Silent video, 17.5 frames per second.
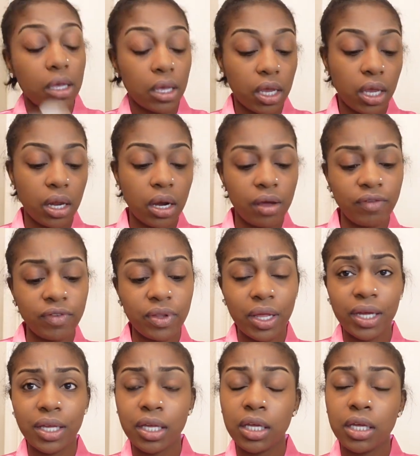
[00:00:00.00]
and I feel
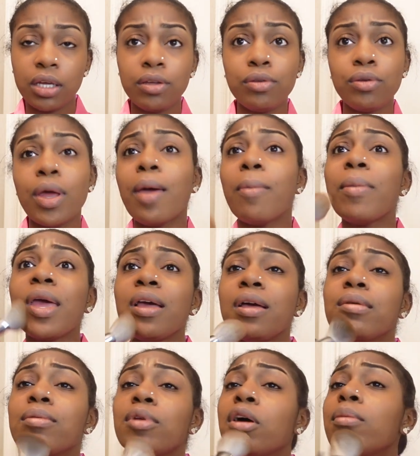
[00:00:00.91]
like it give you that
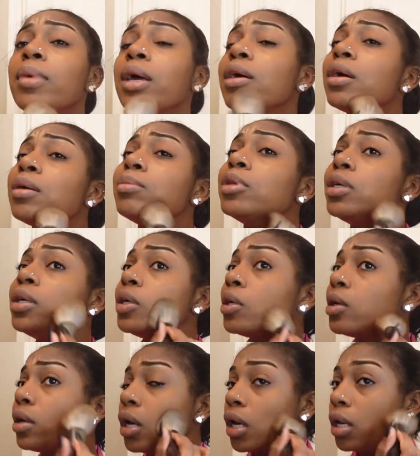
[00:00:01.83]
makeup no makeup
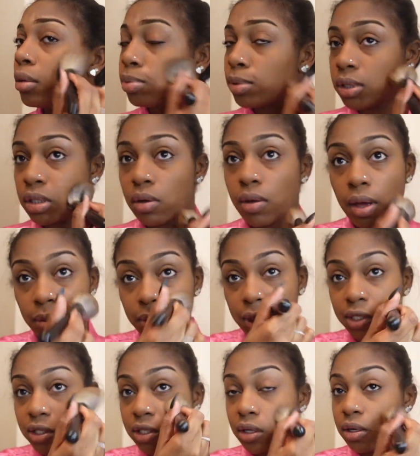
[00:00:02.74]
look it depends on how
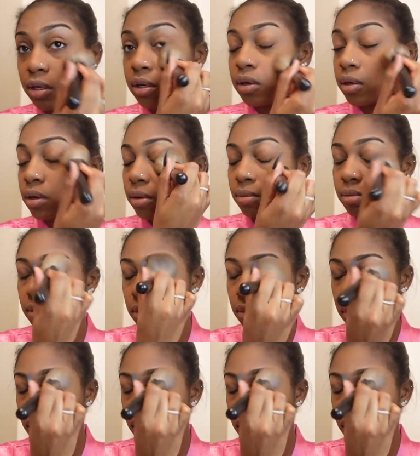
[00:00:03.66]
much um